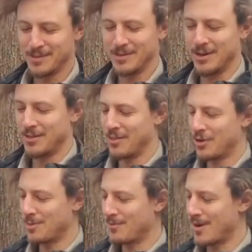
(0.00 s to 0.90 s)
you know, the
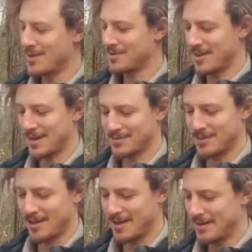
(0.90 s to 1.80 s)
Thermarest
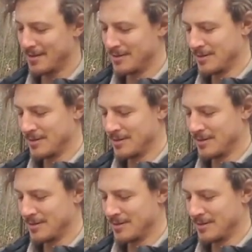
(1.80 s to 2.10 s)
X-Lite